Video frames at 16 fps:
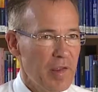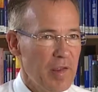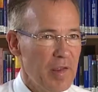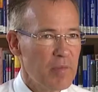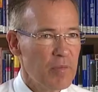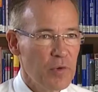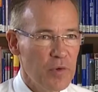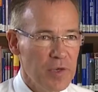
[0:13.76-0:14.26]

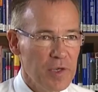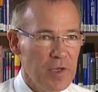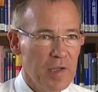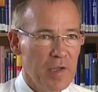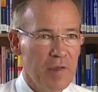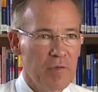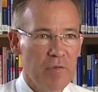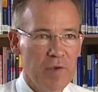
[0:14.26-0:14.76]
Supporting
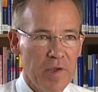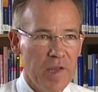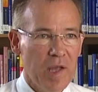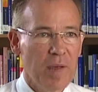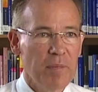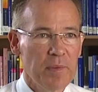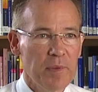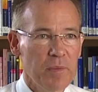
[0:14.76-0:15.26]
us, for
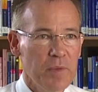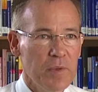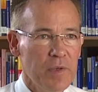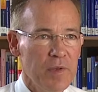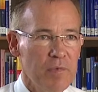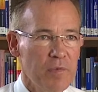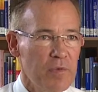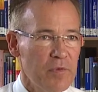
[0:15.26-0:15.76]
example,
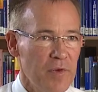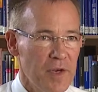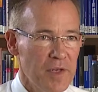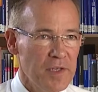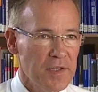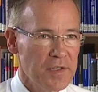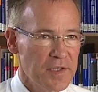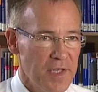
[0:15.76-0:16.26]
with
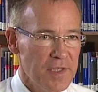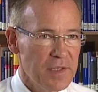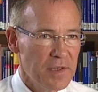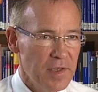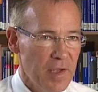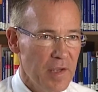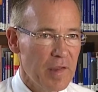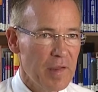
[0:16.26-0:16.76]
providing
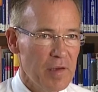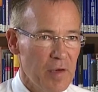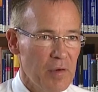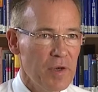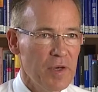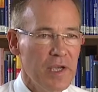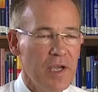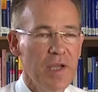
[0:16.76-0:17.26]
data, as in
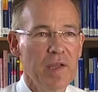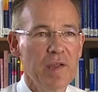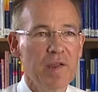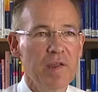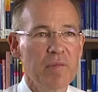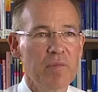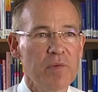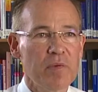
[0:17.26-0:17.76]
our
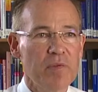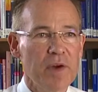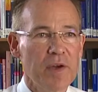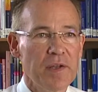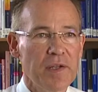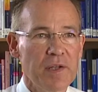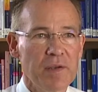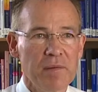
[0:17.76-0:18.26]
case,
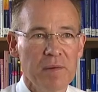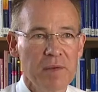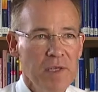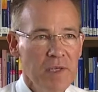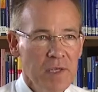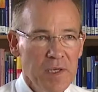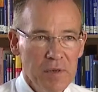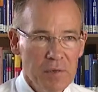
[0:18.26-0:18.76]
providing
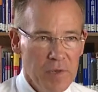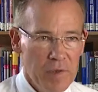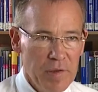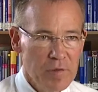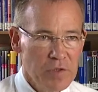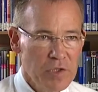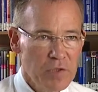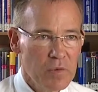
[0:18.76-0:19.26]

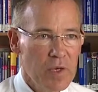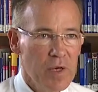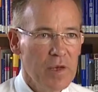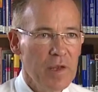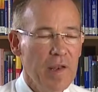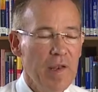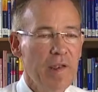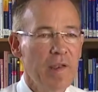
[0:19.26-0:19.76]
research
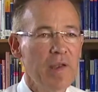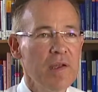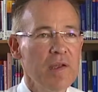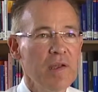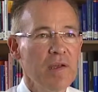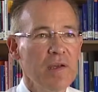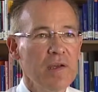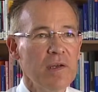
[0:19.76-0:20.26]
grants.
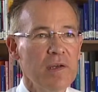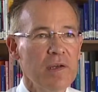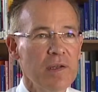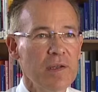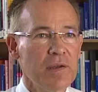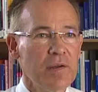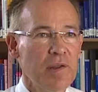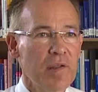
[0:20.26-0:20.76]

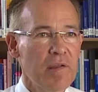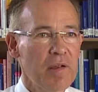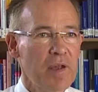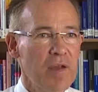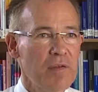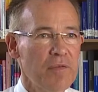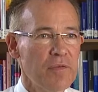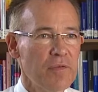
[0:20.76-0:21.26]
They also
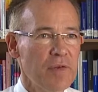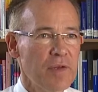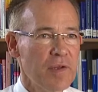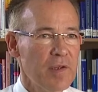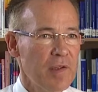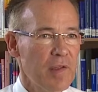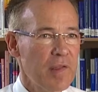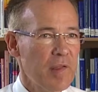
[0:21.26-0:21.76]

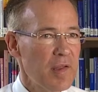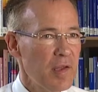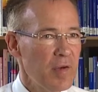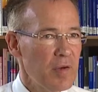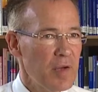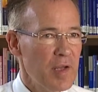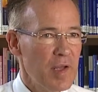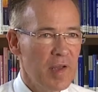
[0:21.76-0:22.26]
have
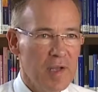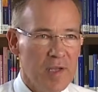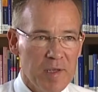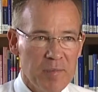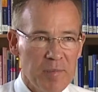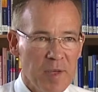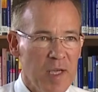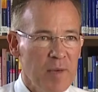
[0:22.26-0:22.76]
series
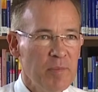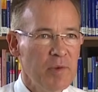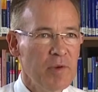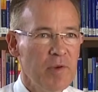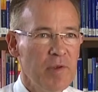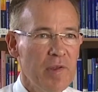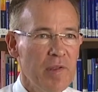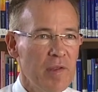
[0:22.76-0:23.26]
like
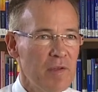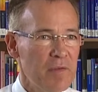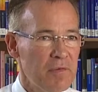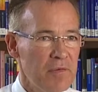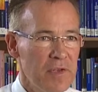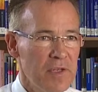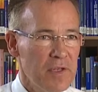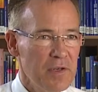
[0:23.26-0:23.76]
papers and
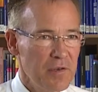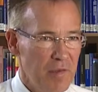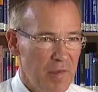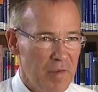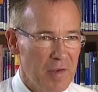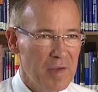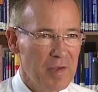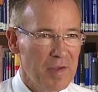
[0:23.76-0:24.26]

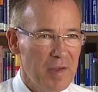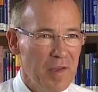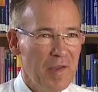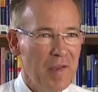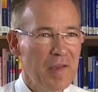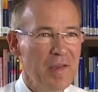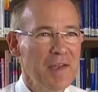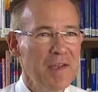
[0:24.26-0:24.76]
videos like
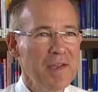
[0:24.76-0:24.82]
this